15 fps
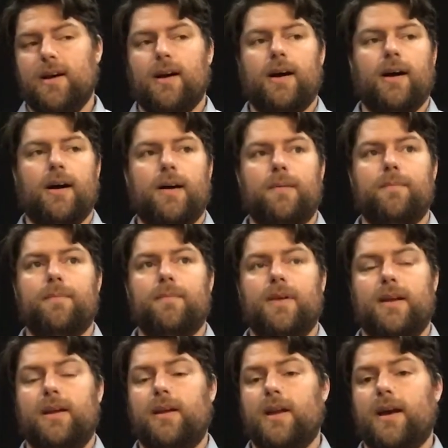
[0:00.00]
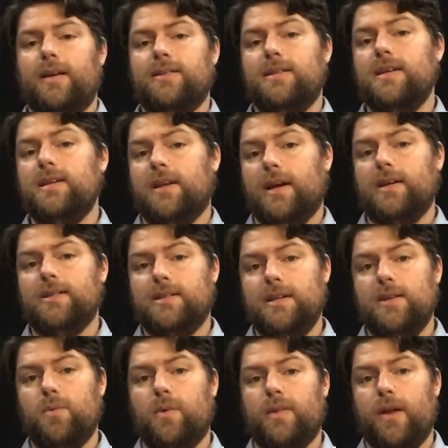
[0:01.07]
In
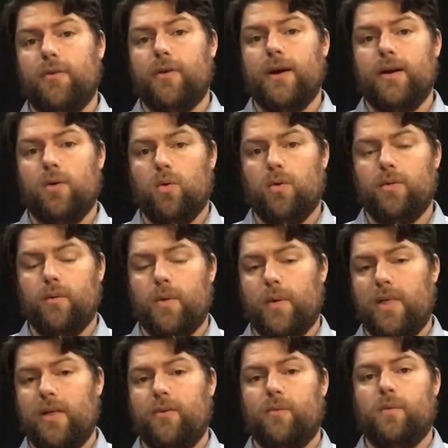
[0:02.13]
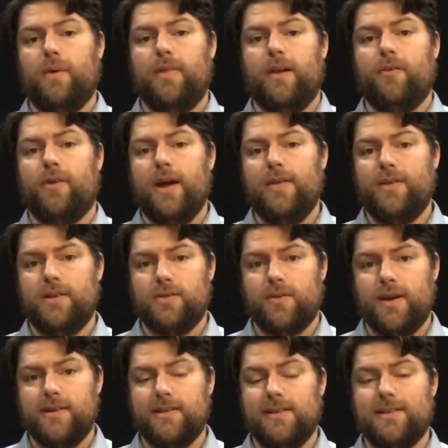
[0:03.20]
1919, when they ran these
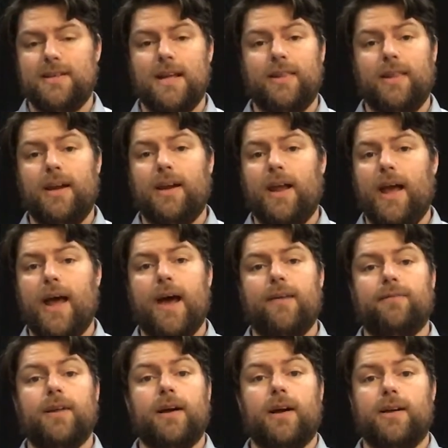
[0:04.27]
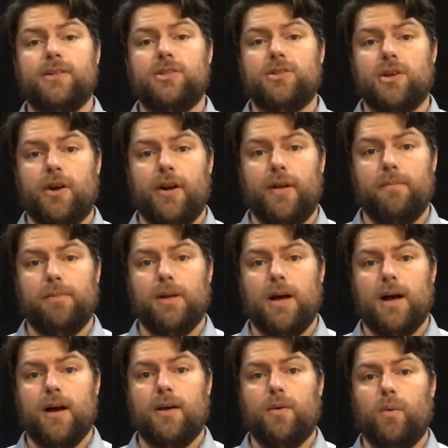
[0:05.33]
races, they didn't have like a starting
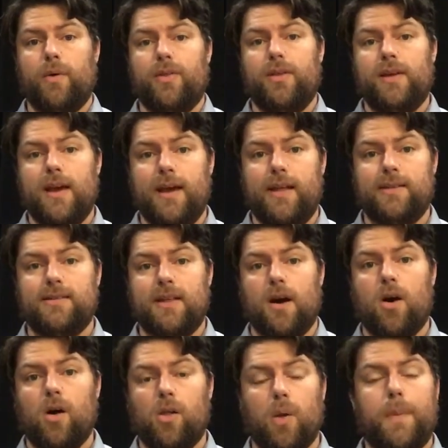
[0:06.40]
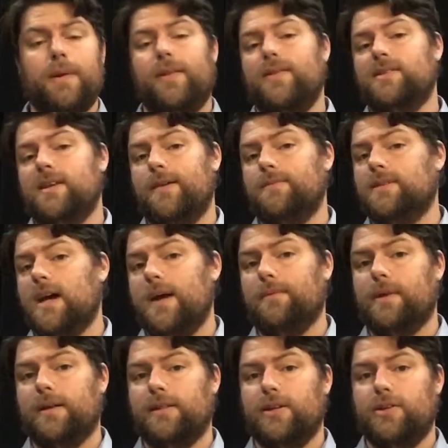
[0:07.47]
block with gates that all opened at the same time
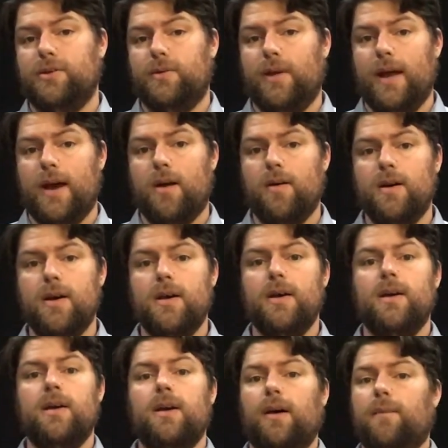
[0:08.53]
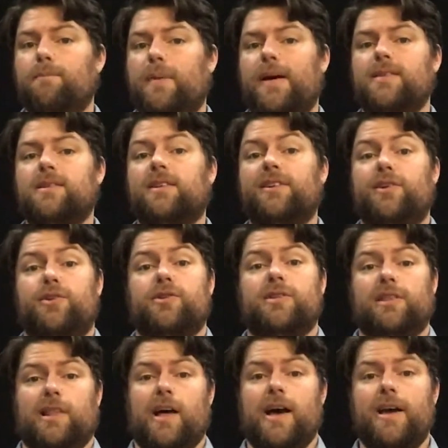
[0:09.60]
like they do now. Basically, you
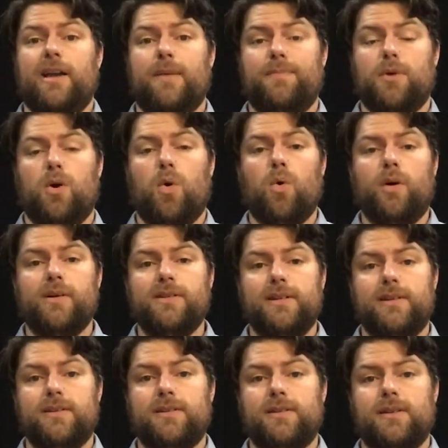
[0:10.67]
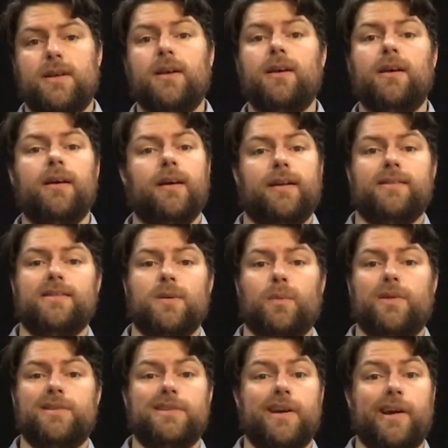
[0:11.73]
just lined up the horses and
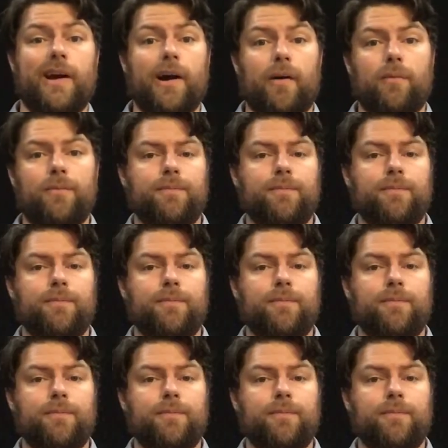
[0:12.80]
someone said go.